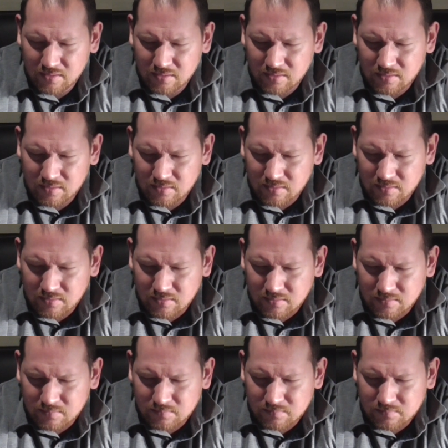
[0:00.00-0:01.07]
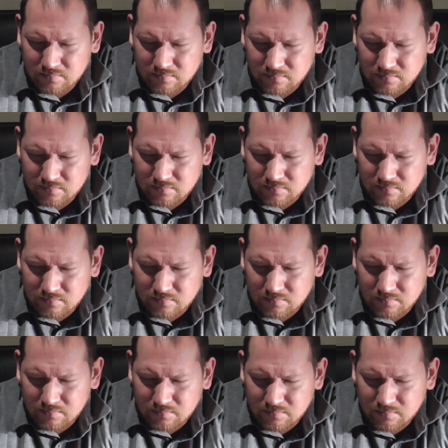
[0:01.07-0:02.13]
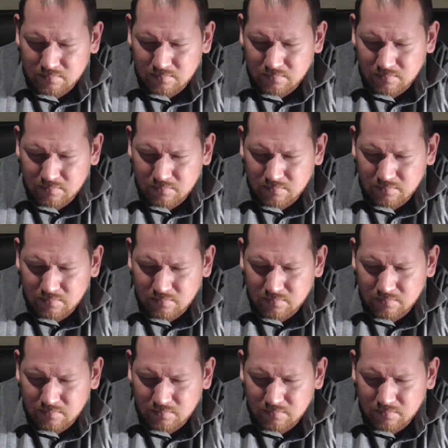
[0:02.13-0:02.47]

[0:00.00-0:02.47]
Nothing is said.